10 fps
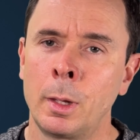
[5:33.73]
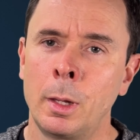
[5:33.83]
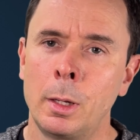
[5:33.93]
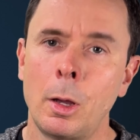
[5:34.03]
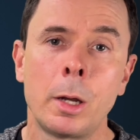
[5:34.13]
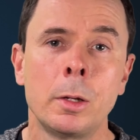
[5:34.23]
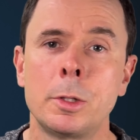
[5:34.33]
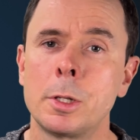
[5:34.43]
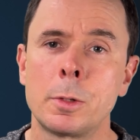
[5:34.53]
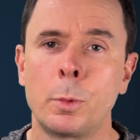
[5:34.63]
Now, I don't
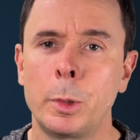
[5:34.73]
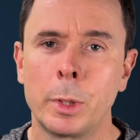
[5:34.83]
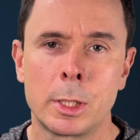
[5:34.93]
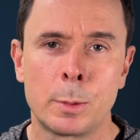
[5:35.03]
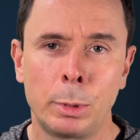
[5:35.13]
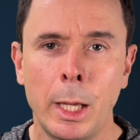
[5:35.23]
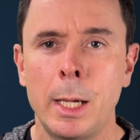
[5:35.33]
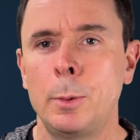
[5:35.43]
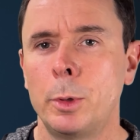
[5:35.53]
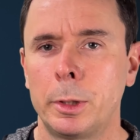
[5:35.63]
just want to
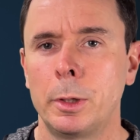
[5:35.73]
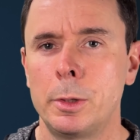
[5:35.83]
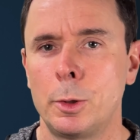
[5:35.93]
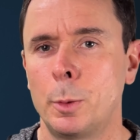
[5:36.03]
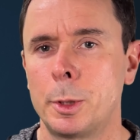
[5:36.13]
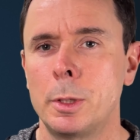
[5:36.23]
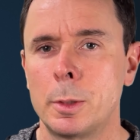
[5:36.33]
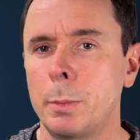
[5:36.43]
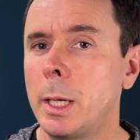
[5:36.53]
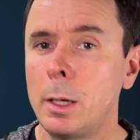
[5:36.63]
explain what those
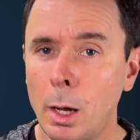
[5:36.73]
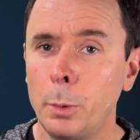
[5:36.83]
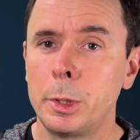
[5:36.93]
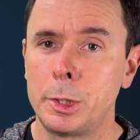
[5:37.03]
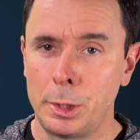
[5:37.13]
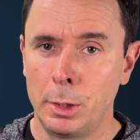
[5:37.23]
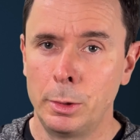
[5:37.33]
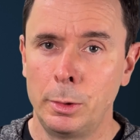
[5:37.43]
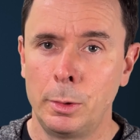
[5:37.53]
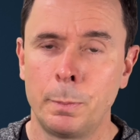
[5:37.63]
options mean, I want to show
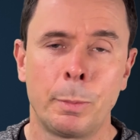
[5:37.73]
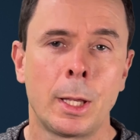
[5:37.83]
you.